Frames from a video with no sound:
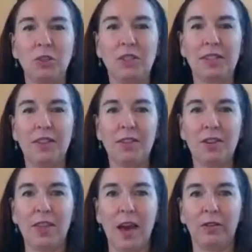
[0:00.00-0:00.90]
just giving
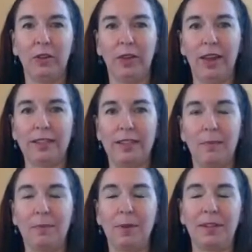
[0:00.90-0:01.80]
you that little heads
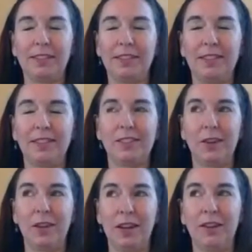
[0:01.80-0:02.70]
up because
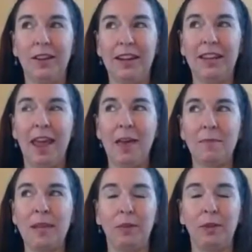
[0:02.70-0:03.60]
it can
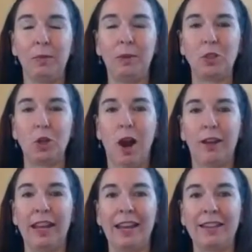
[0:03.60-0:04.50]
be a little bit
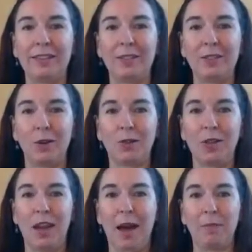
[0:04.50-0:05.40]
shocking as it starts
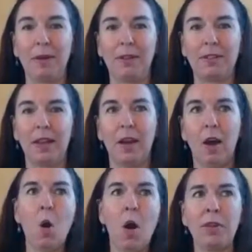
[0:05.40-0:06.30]
to happen. It's like,
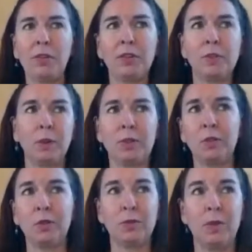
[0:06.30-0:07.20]
oh, I thought this
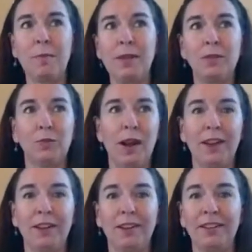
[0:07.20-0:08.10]
person was my best
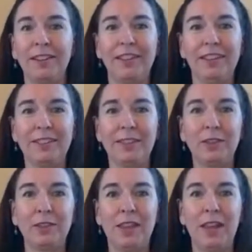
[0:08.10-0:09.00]
friend, and
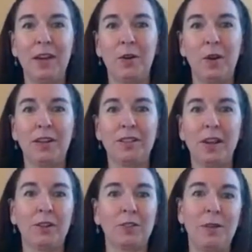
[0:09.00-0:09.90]
suddenly they don't want to
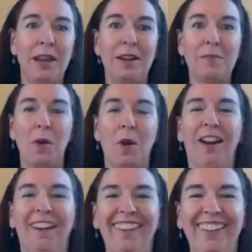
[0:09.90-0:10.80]
talk to me
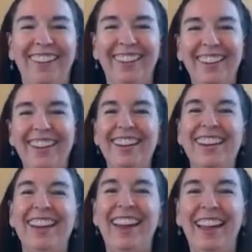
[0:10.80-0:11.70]
anymore.
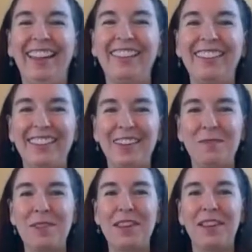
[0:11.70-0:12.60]
And it
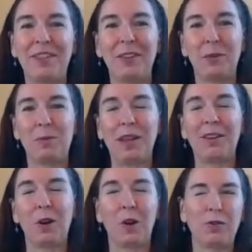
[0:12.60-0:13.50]
can be a little bit
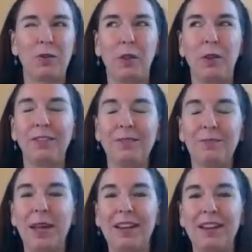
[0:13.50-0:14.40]
hurtful,
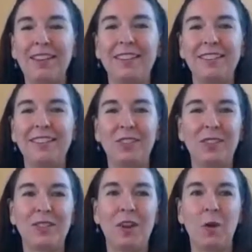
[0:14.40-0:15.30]
but
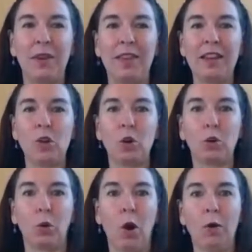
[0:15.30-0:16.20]
just knowing that you're
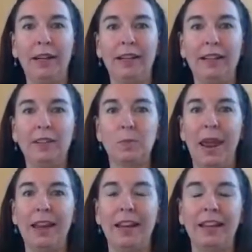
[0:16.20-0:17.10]
growing and
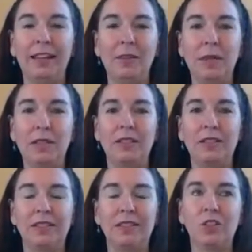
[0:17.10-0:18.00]
expanding can be
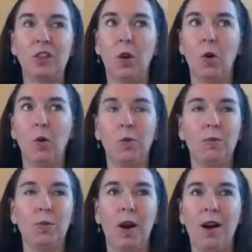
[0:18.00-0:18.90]

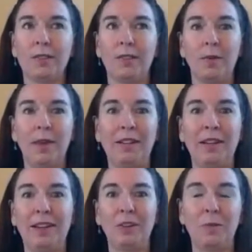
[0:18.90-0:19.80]
so awesome,
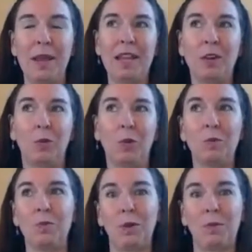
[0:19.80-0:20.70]
and you're making
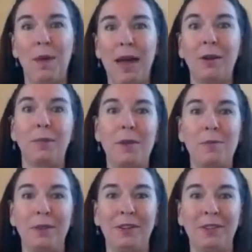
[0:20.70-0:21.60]
room for better
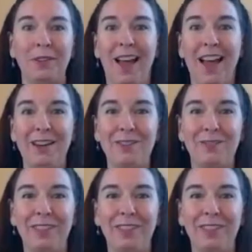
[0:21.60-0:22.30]
people in your life.